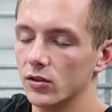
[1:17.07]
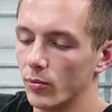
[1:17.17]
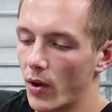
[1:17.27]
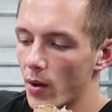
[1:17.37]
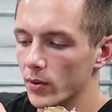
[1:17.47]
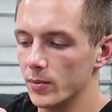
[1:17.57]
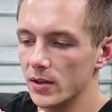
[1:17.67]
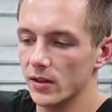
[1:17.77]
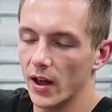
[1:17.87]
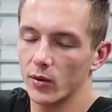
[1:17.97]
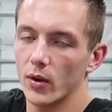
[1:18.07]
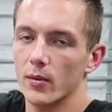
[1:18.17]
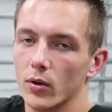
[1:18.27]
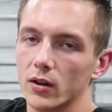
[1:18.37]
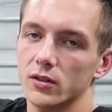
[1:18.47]
you'll probably be like way
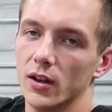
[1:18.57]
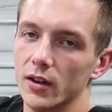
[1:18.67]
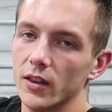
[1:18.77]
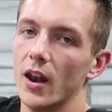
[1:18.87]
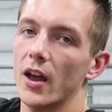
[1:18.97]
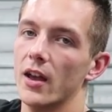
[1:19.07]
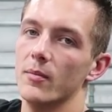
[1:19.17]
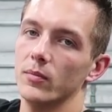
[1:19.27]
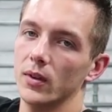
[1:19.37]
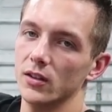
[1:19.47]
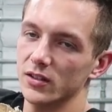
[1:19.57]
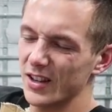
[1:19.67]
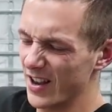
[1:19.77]
more excited than I am because